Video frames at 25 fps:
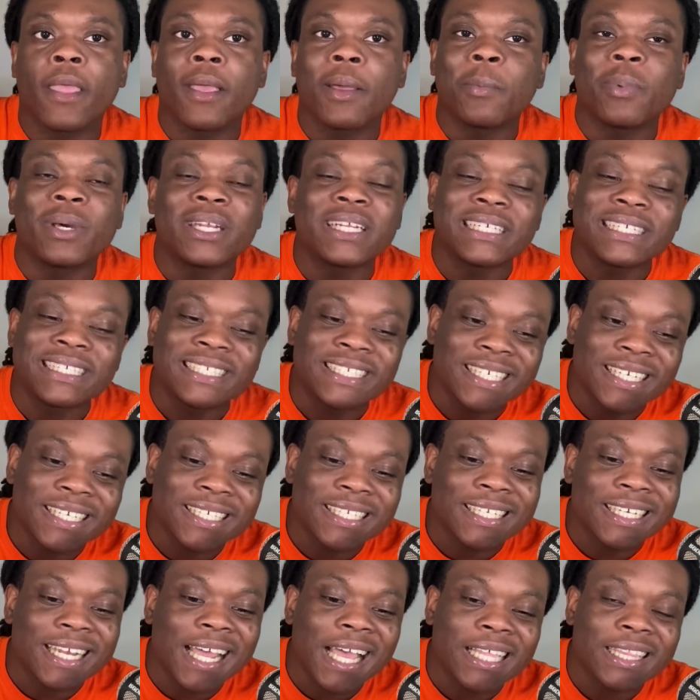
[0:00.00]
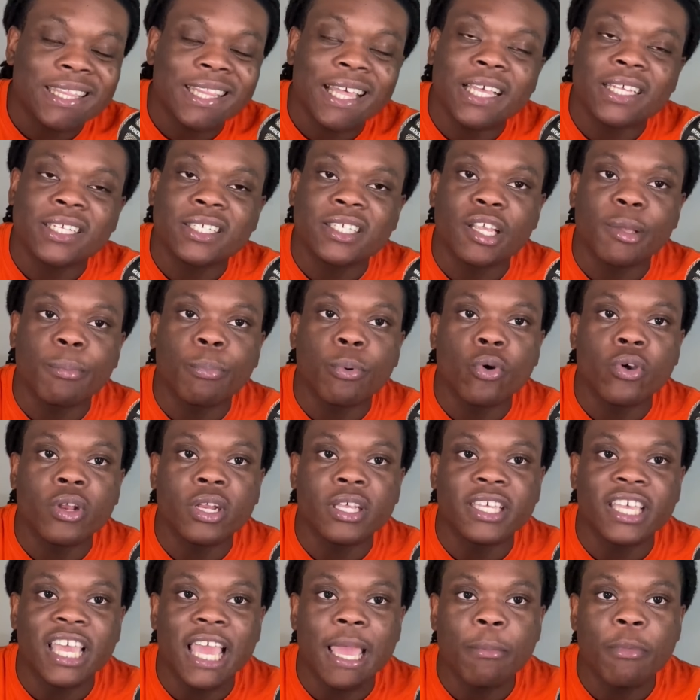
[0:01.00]
But it's just not that simple in
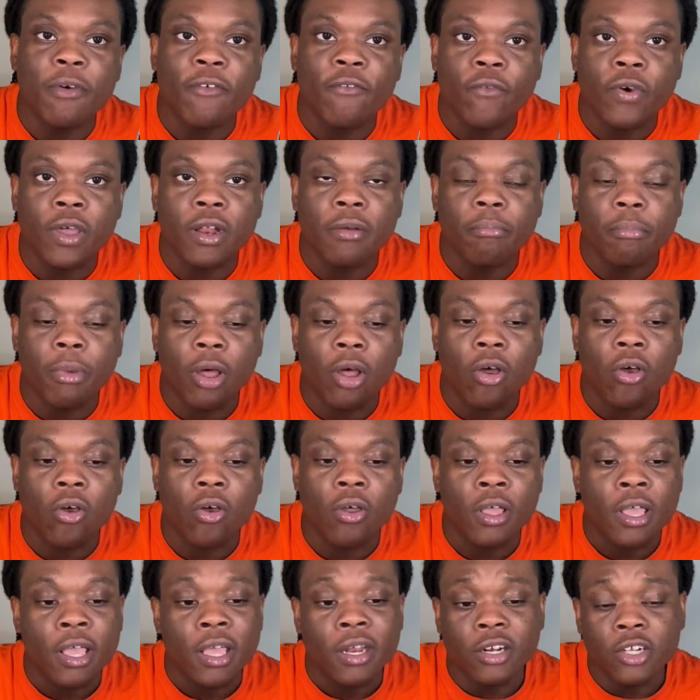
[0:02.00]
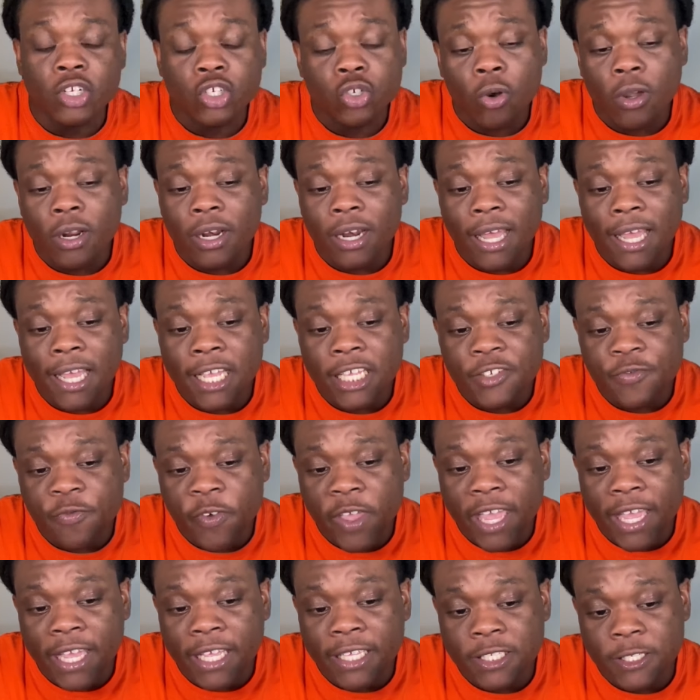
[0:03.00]
the game of football. Detroit Lions
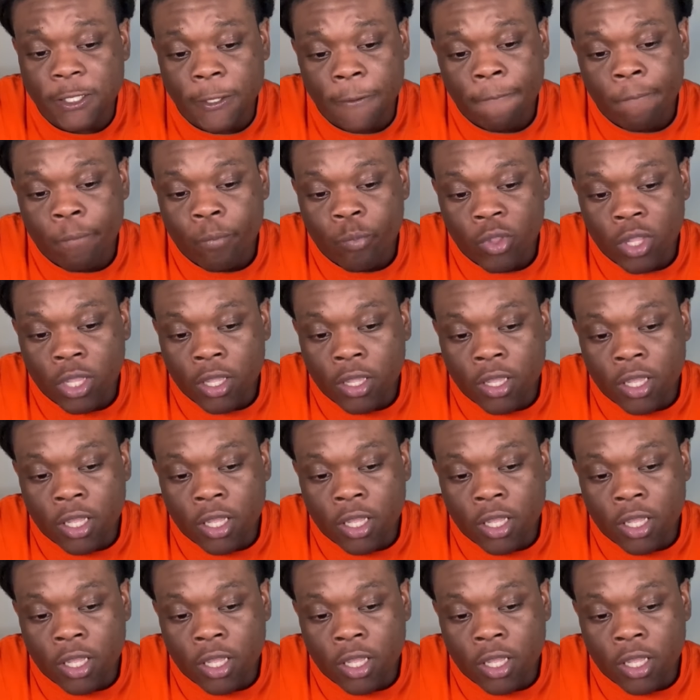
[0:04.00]
fans,